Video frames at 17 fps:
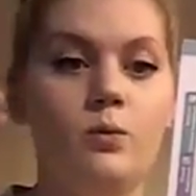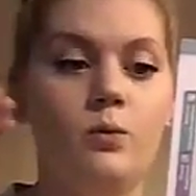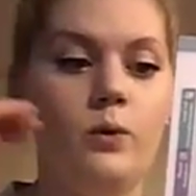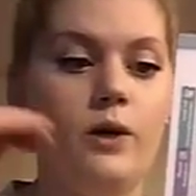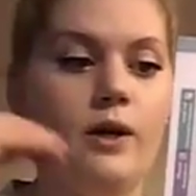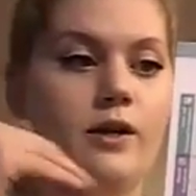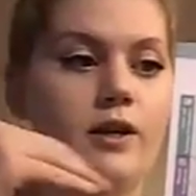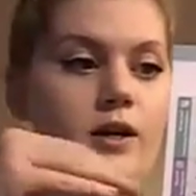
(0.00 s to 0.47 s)

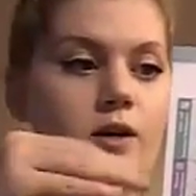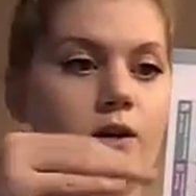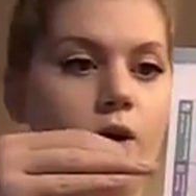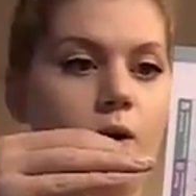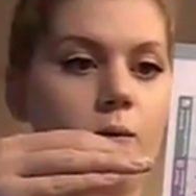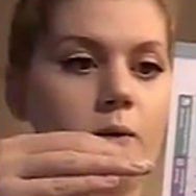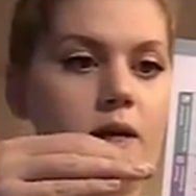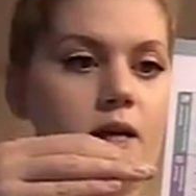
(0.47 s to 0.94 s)
where they're
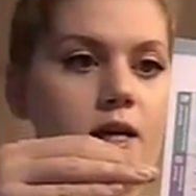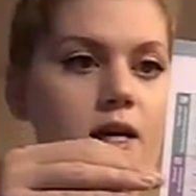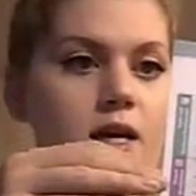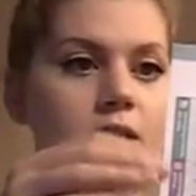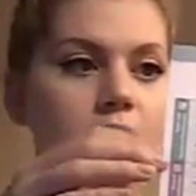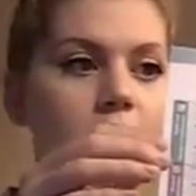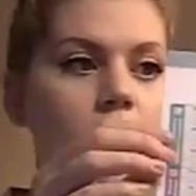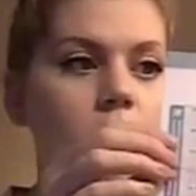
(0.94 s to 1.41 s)
going
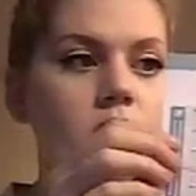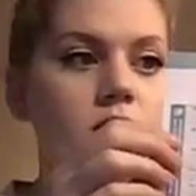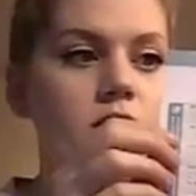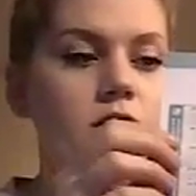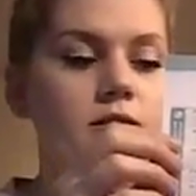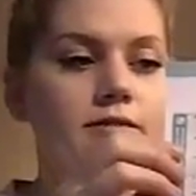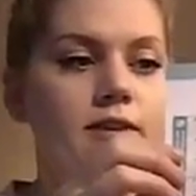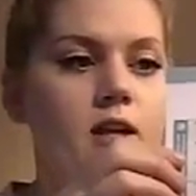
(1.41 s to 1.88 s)
and how
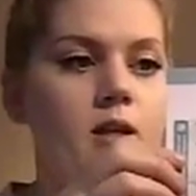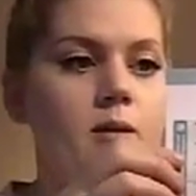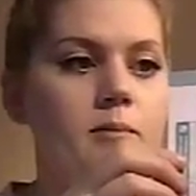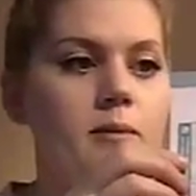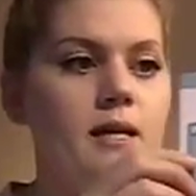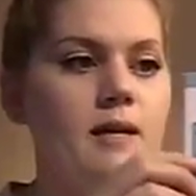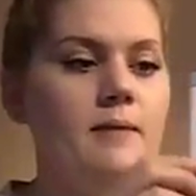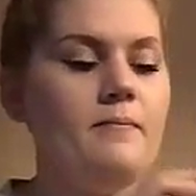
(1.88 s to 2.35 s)
they're
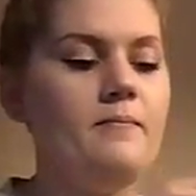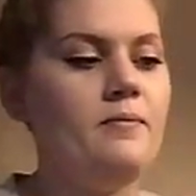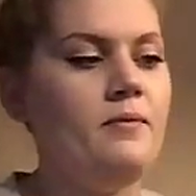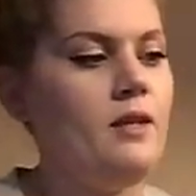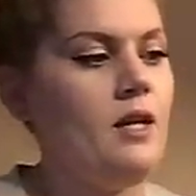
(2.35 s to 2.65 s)
developing.